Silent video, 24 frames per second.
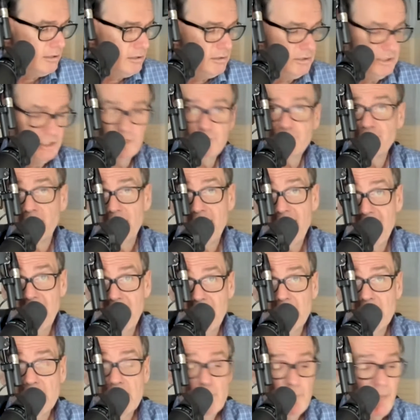Just forget
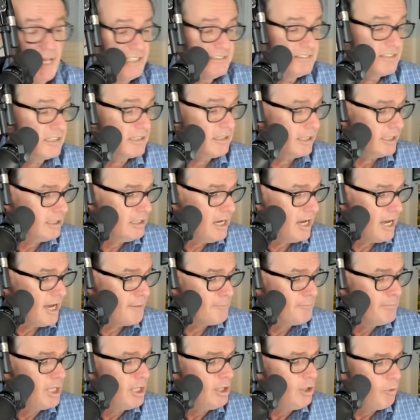it, basically.
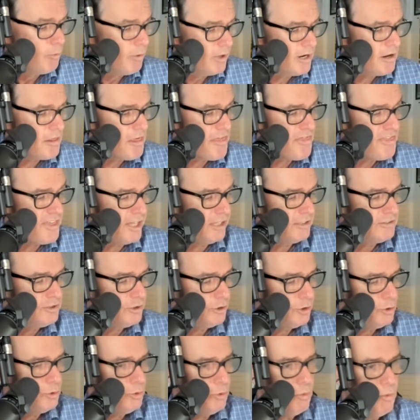One other thing,
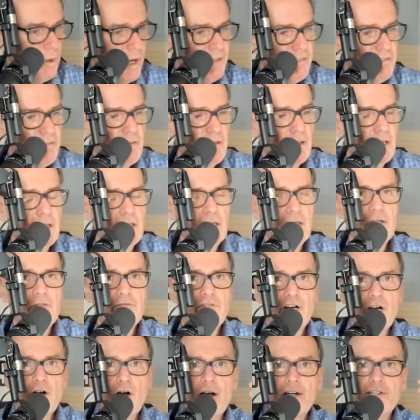too, with
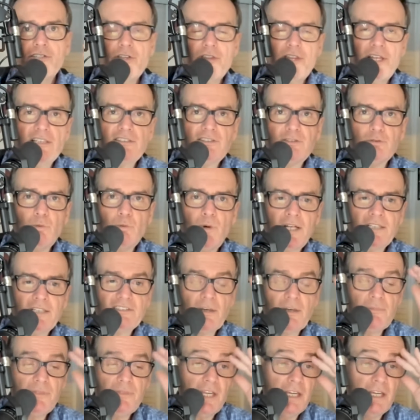regard to this, when
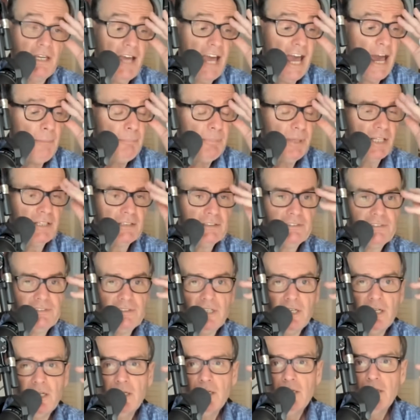something happens
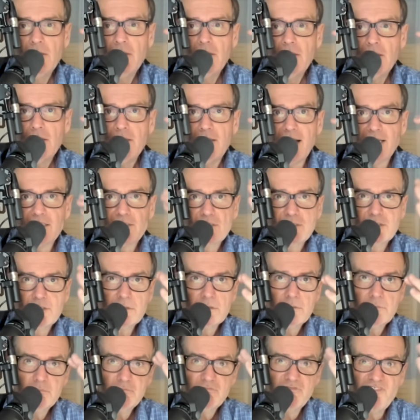that's
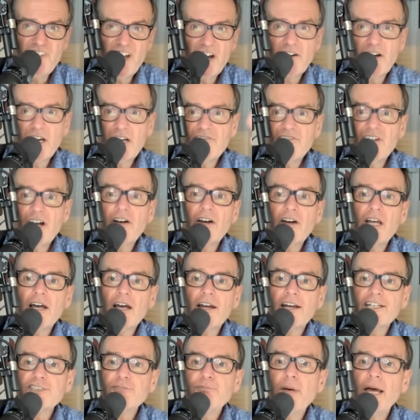very, very
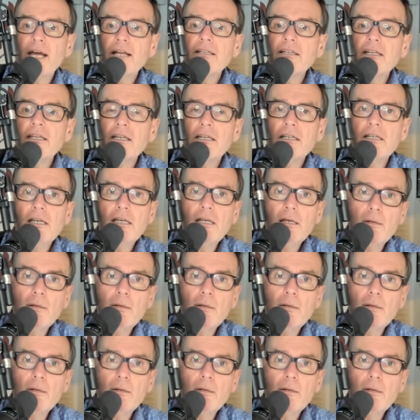unexpected,